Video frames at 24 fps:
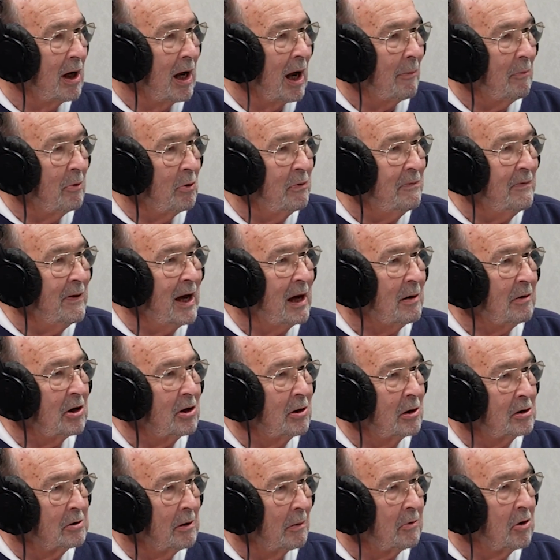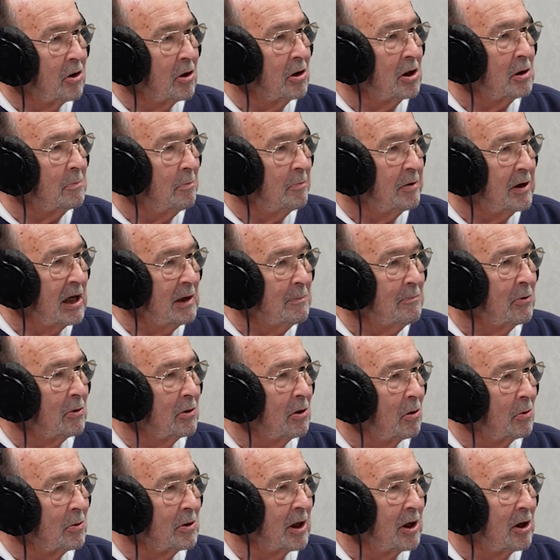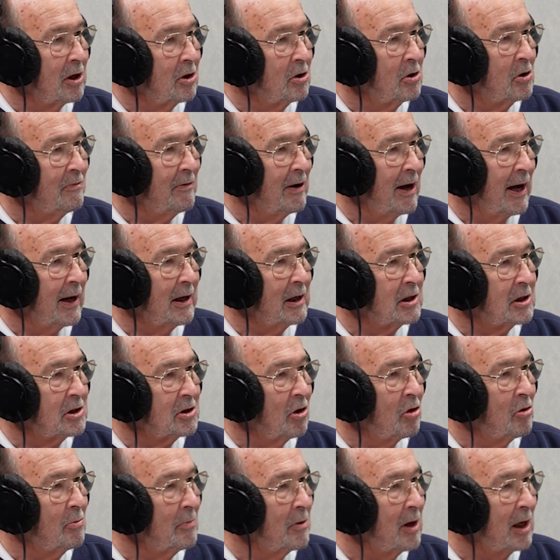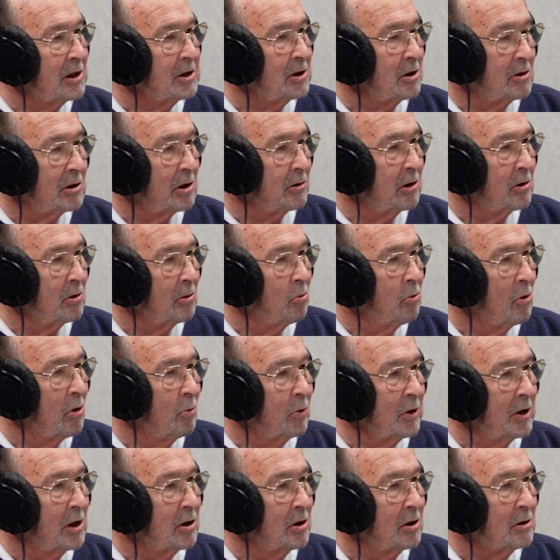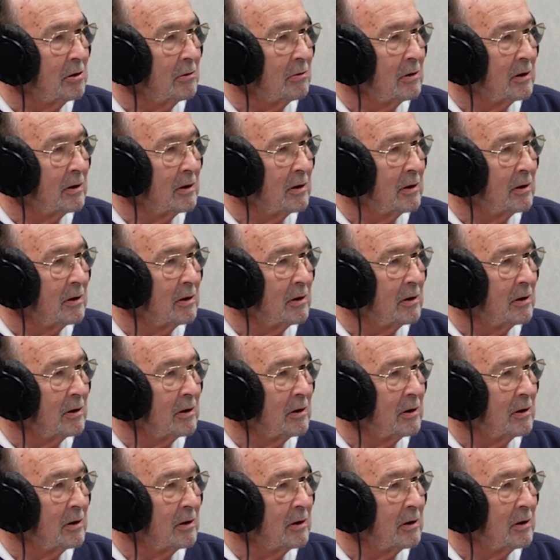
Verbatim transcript: Right. We've had some good people on here who've added so much to, to what we do.